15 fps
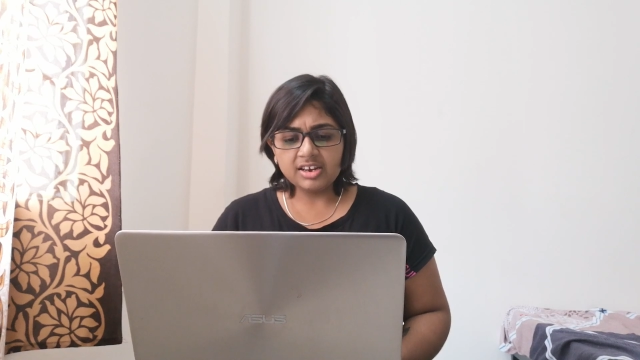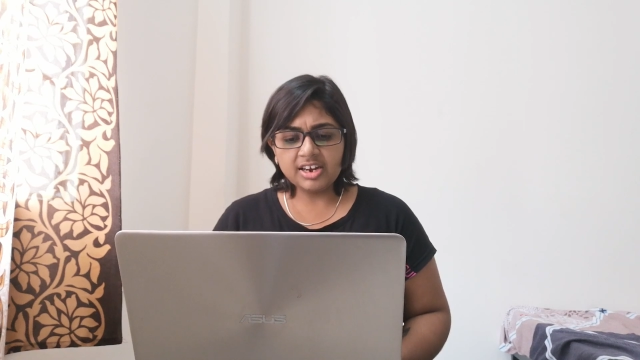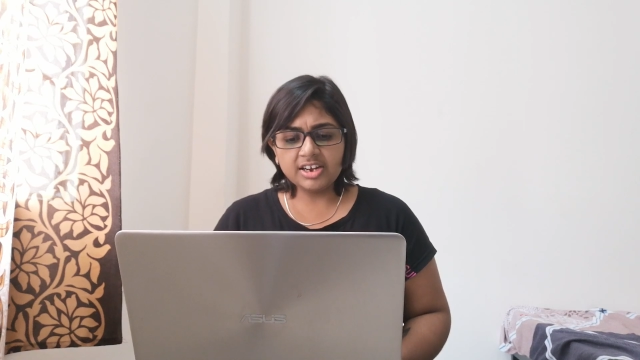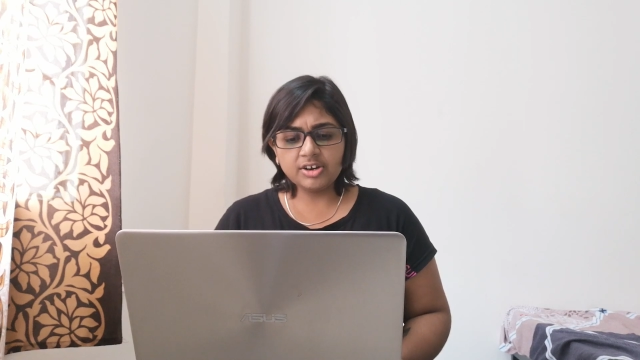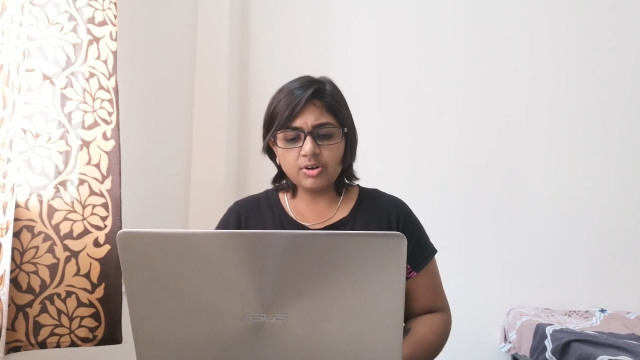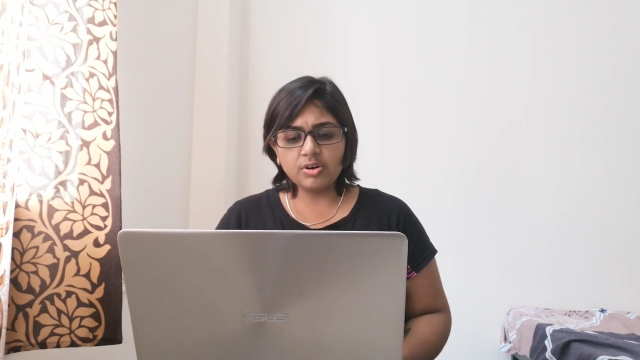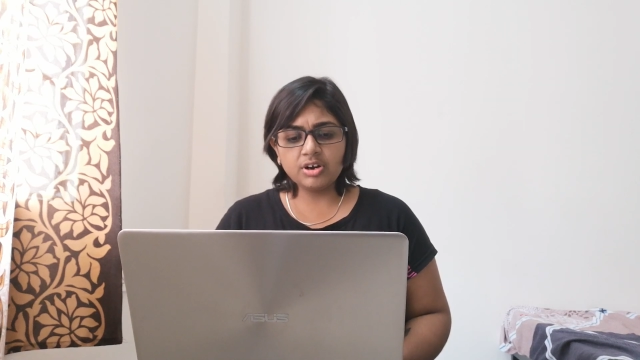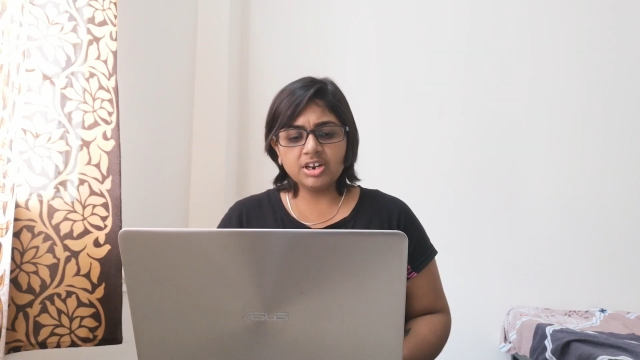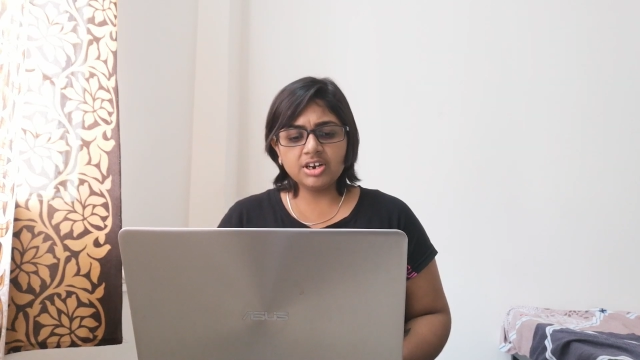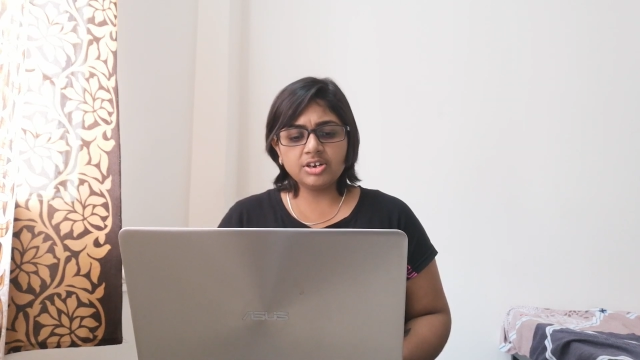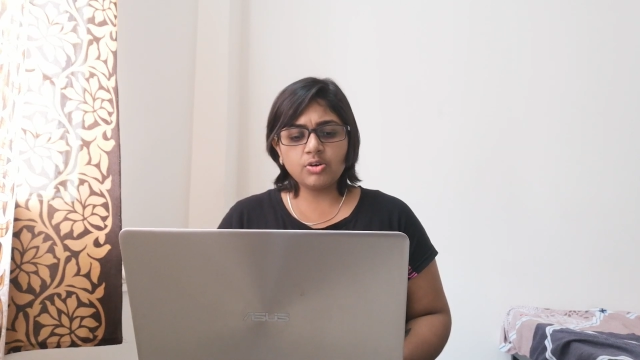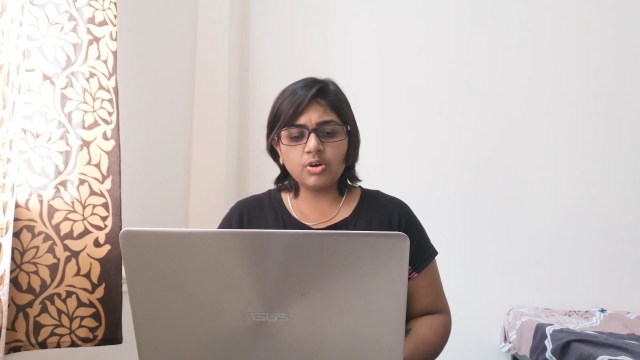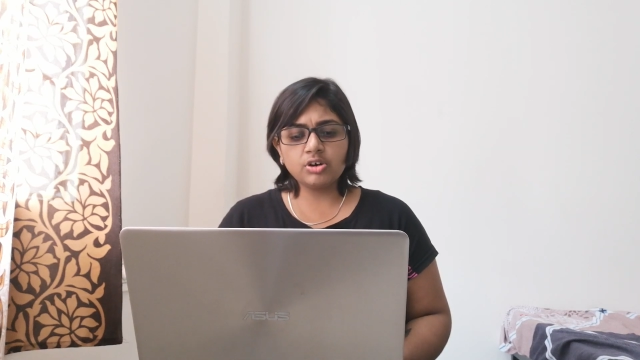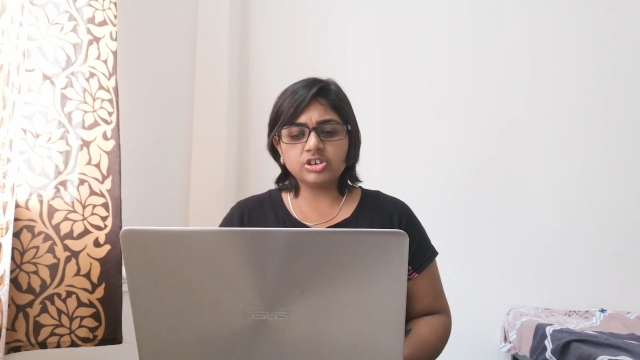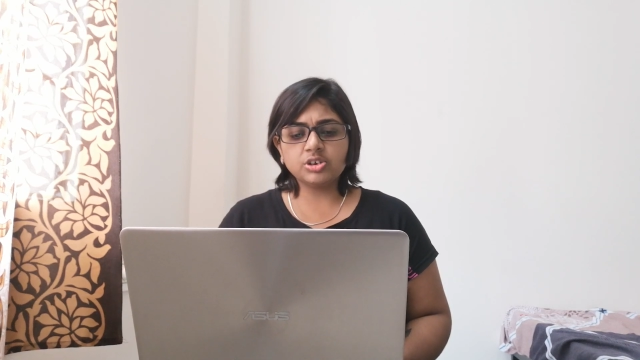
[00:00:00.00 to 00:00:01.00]
Later on,
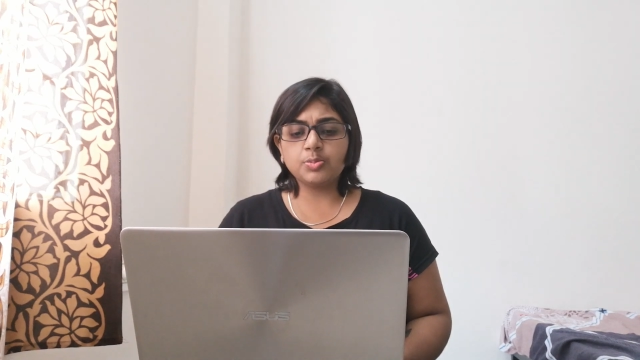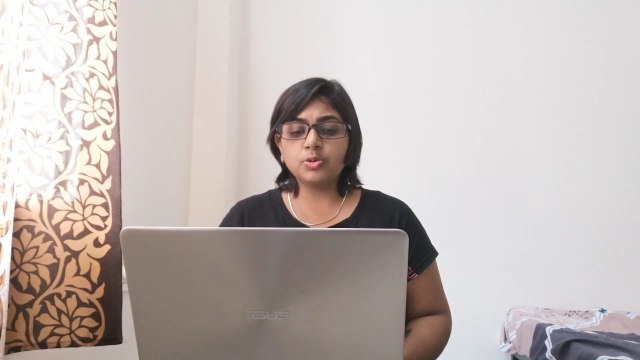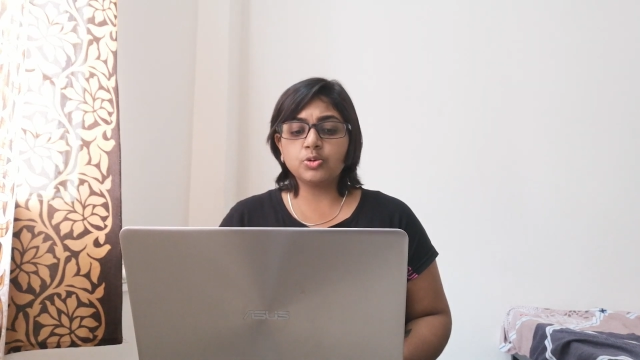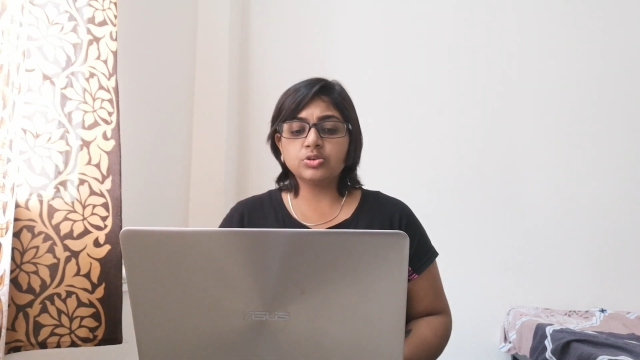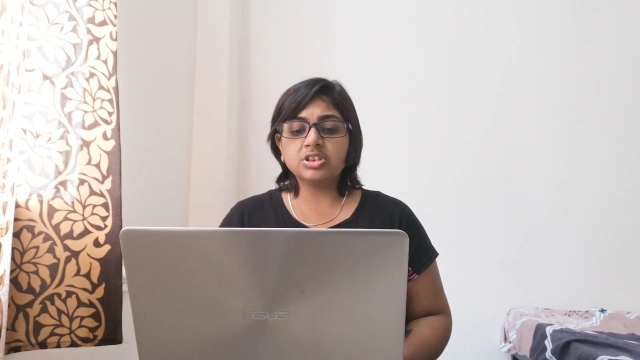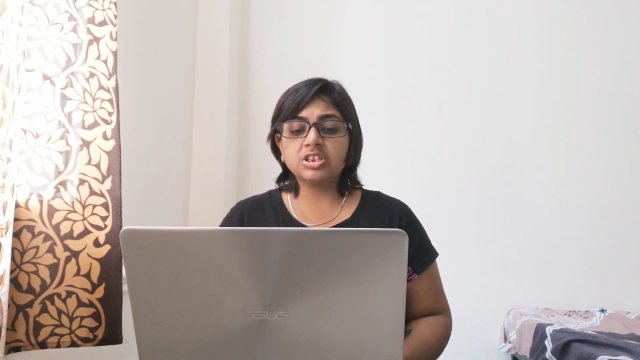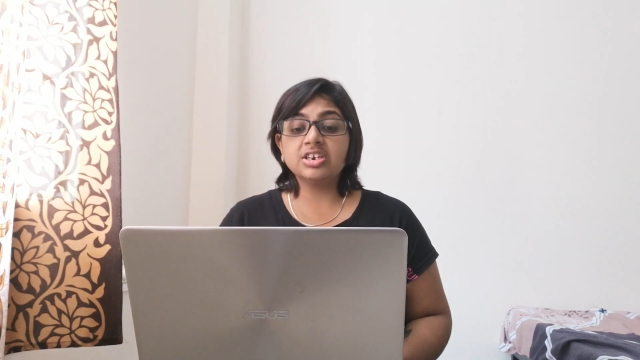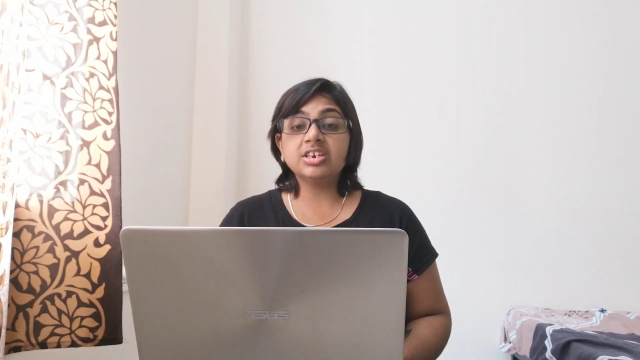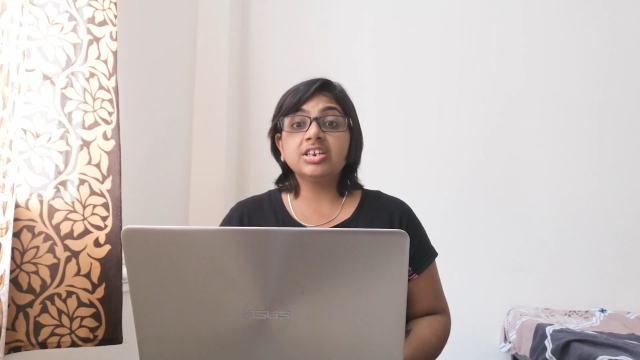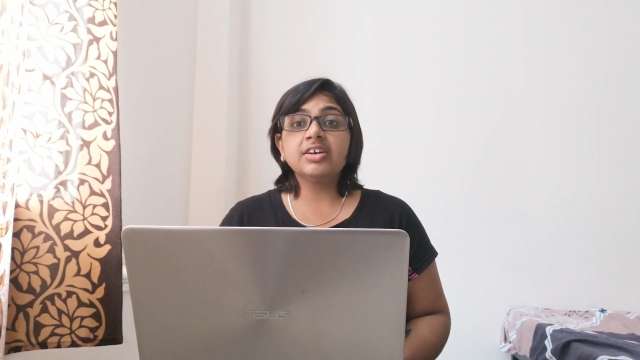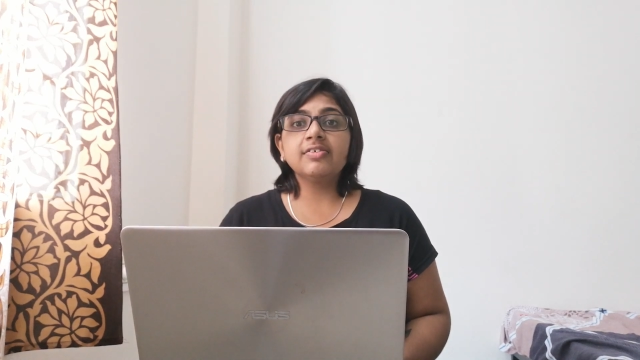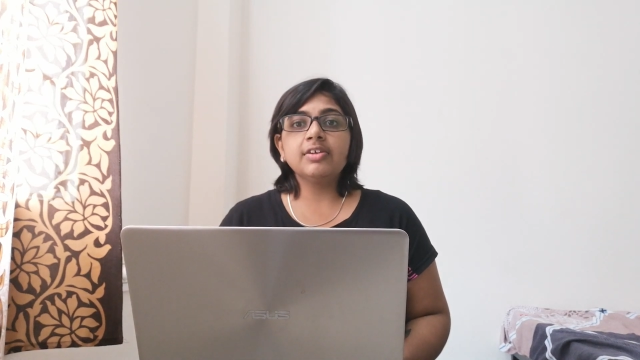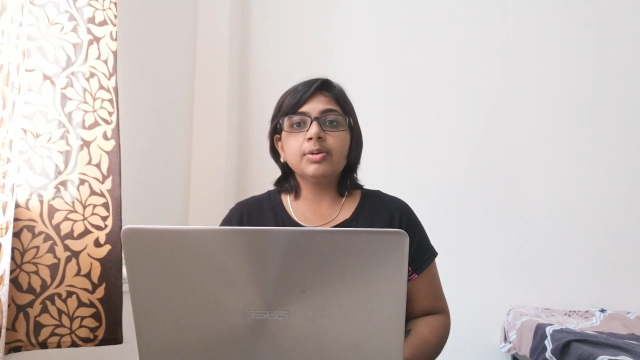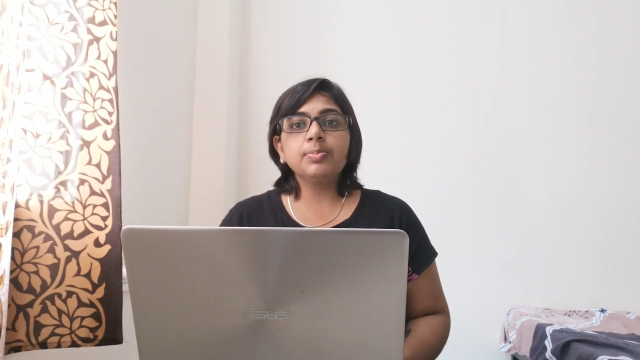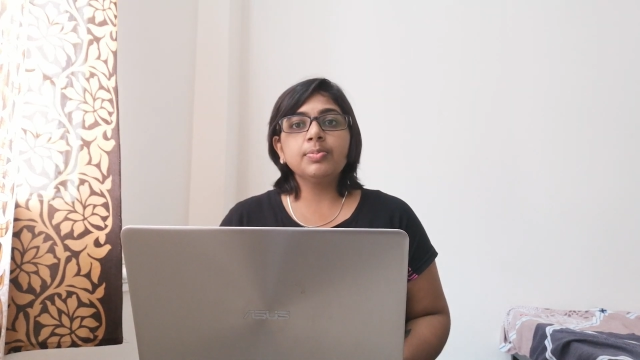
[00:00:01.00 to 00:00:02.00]
it talks about the
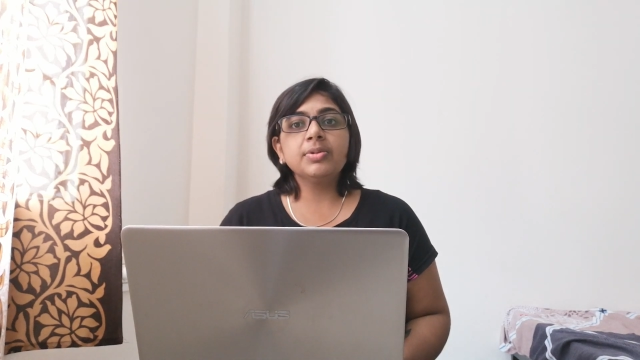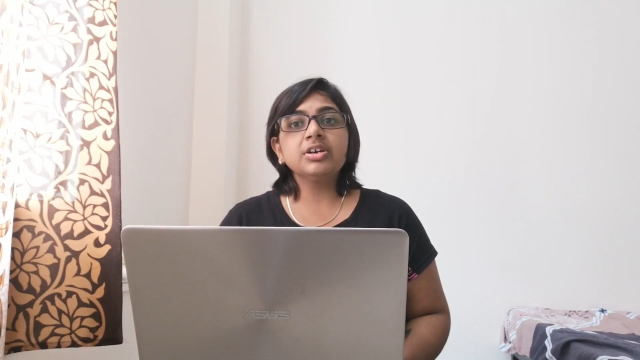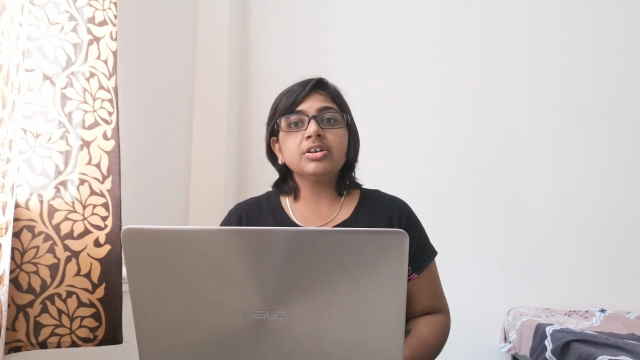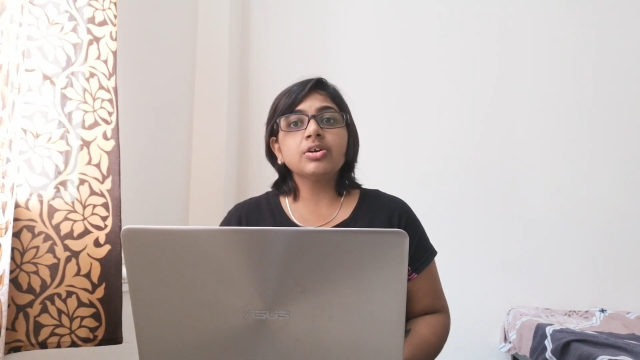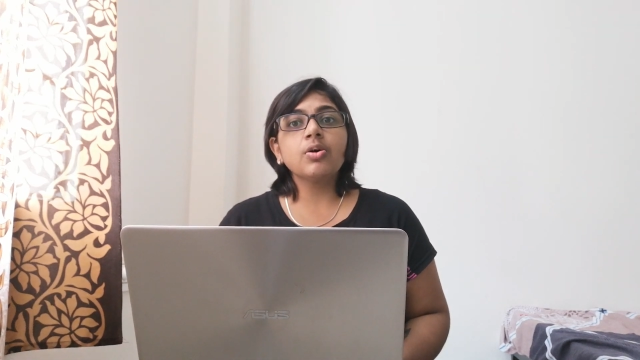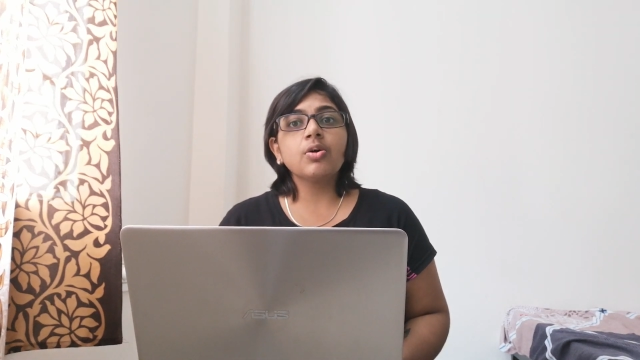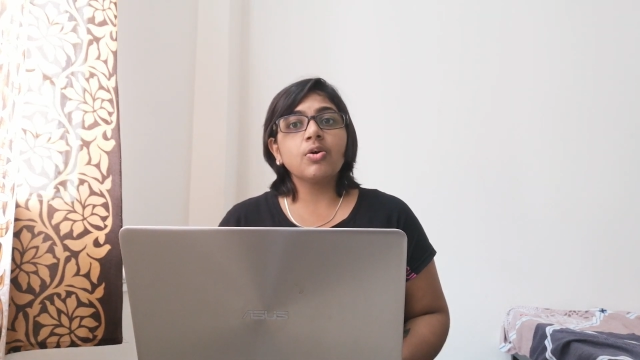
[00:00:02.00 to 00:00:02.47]
development